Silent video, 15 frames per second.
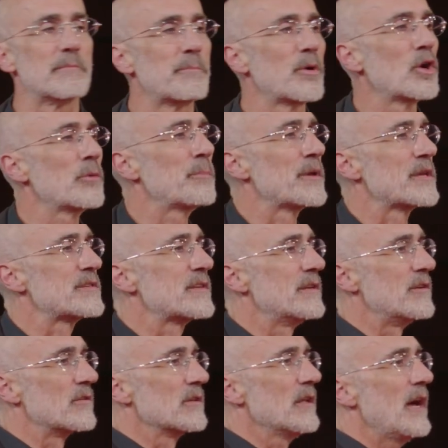and purpose in
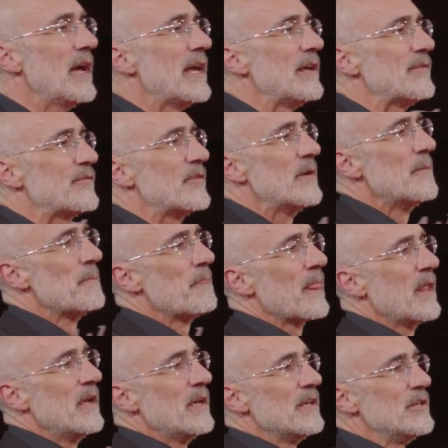your life,
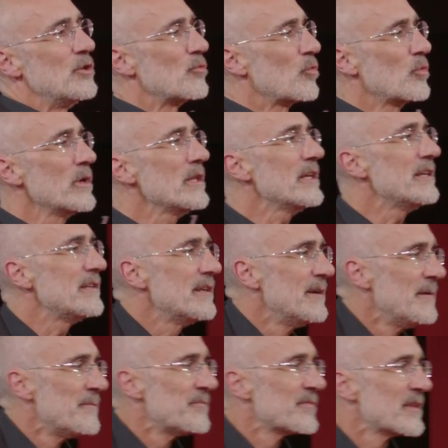you really,
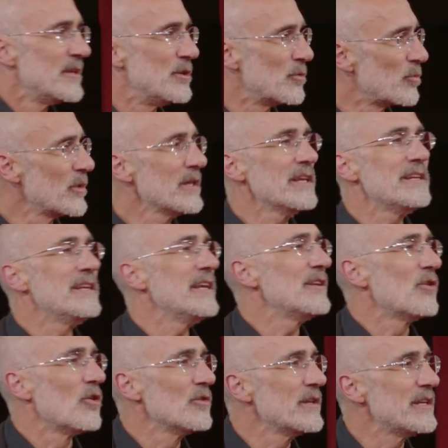you really need
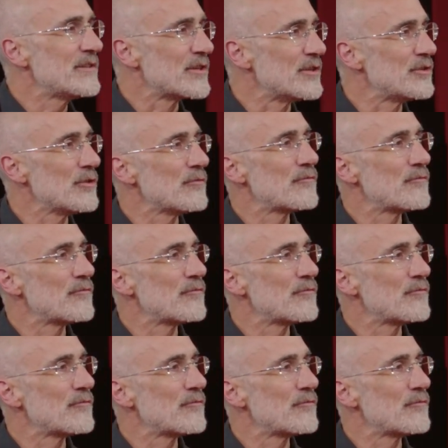only to do